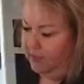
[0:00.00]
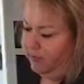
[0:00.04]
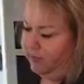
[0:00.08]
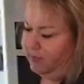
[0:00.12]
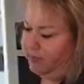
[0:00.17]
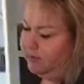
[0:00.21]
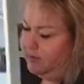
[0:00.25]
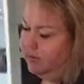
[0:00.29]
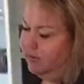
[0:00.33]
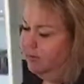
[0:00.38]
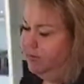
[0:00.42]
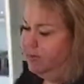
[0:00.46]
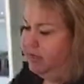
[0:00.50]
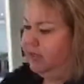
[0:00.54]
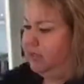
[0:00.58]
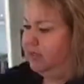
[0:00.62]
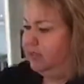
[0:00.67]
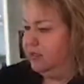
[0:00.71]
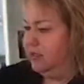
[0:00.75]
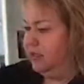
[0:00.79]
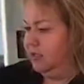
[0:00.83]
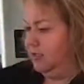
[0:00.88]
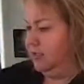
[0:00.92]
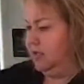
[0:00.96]
Or dump these
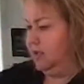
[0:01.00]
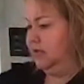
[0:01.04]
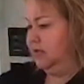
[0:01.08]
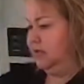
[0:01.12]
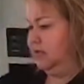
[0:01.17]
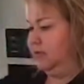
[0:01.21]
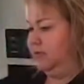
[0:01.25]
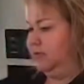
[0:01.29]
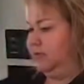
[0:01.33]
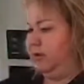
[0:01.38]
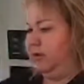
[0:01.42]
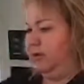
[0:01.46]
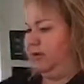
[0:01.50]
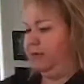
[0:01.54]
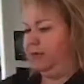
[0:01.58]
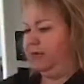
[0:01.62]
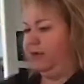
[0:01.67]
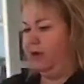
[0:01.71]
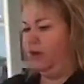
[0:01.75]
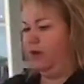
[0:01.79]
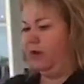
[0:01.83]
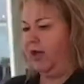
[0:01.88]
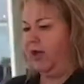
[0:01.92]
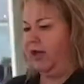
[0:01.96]
in and spread them
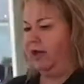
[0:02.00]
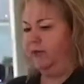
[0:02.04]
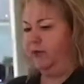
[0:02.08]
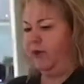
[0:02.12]
around. And